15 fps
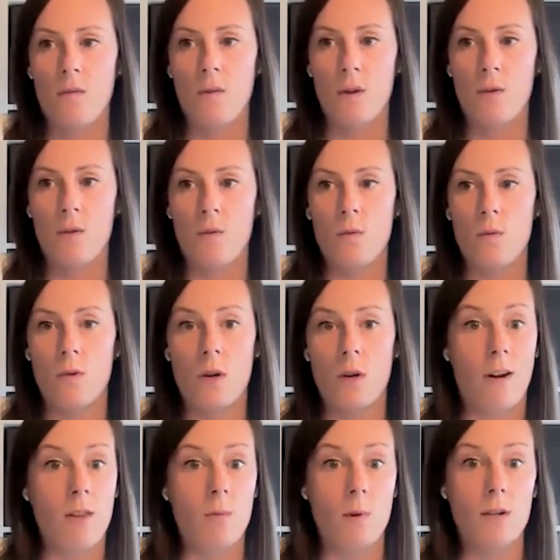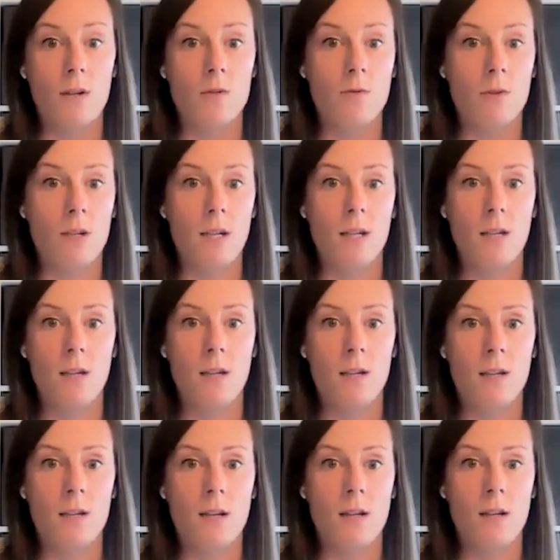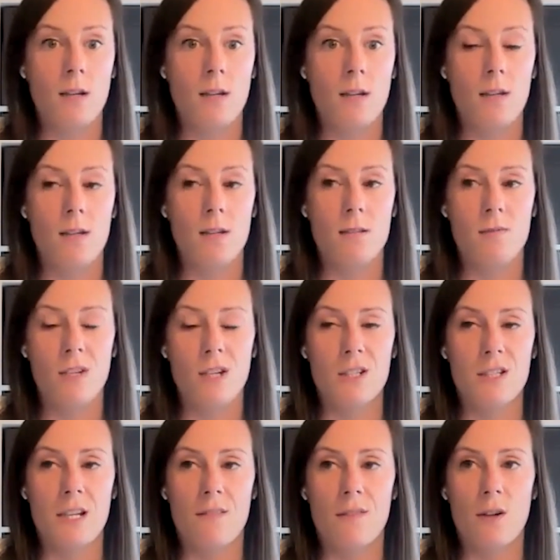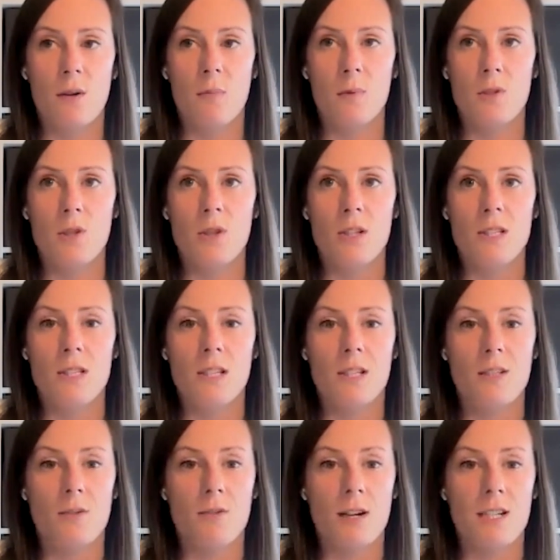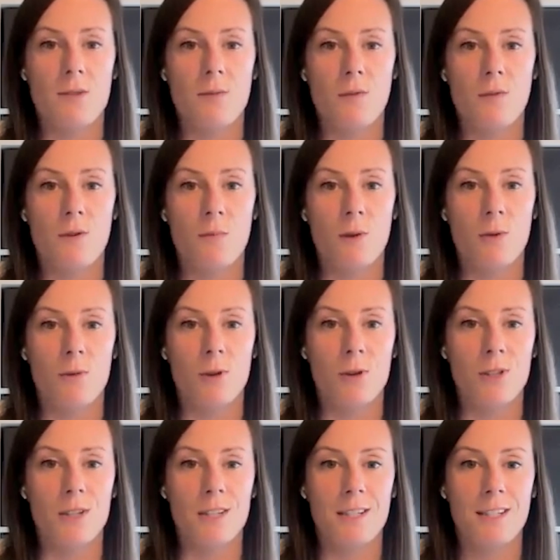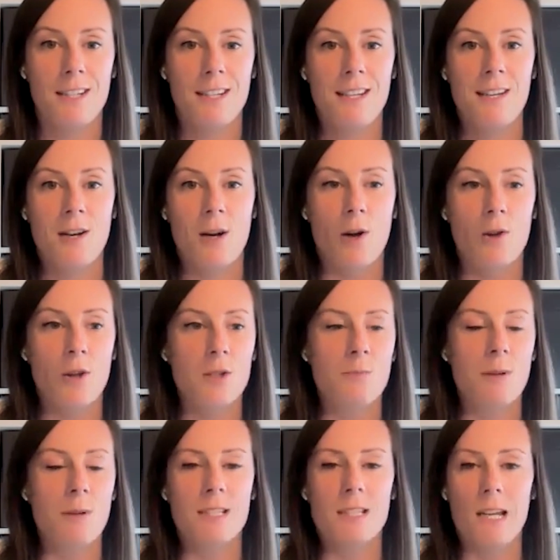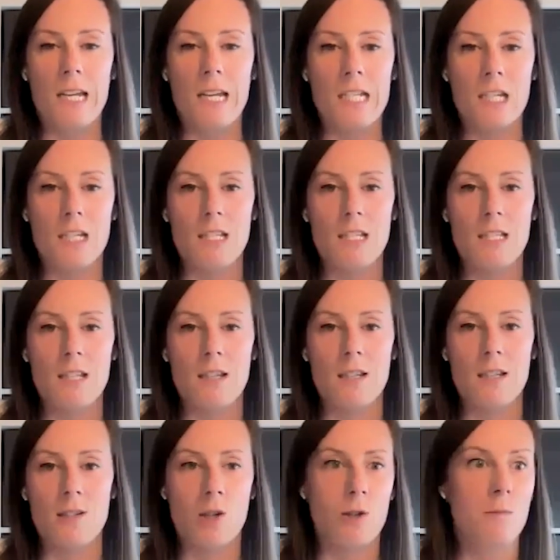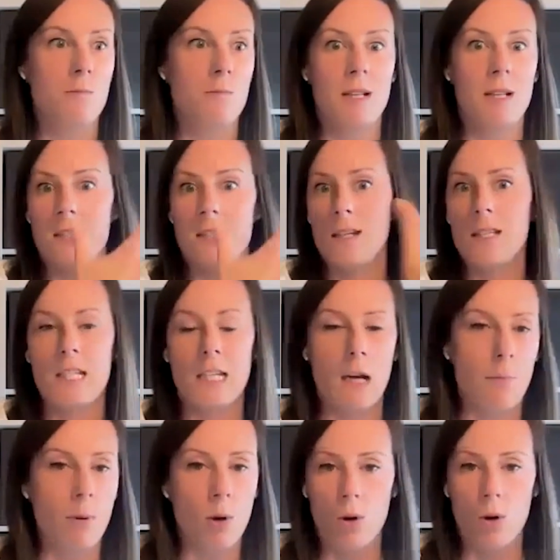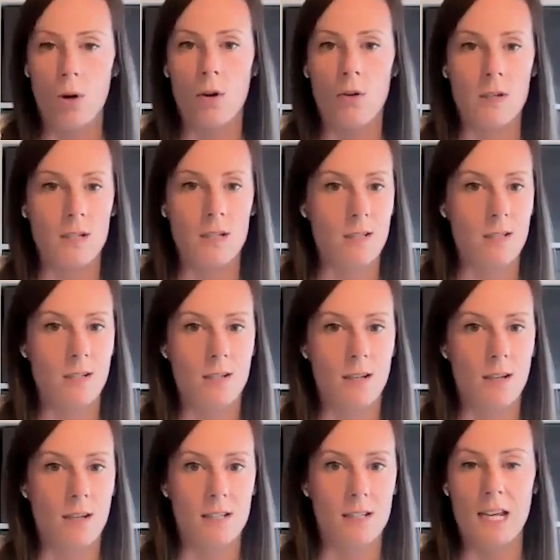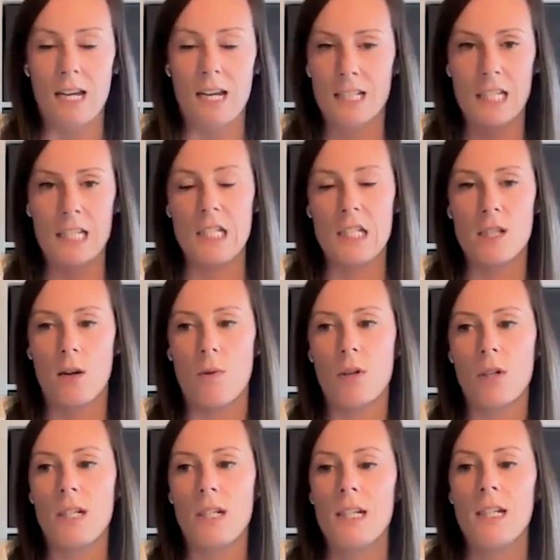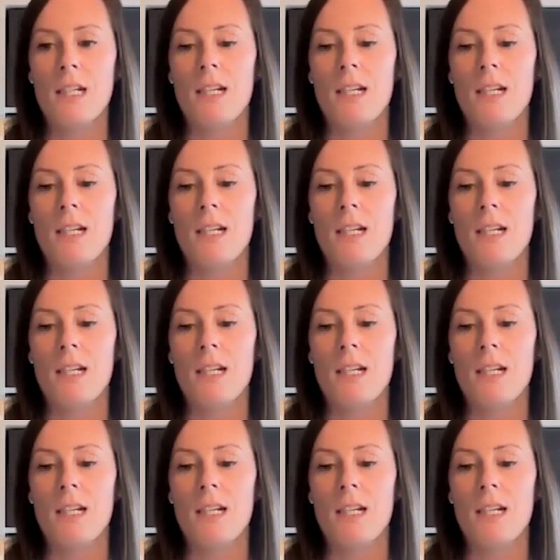flew around the world, really, and to have the opportunity to race with Formula One and on those big stages, and places like Singapore and Texas and so on,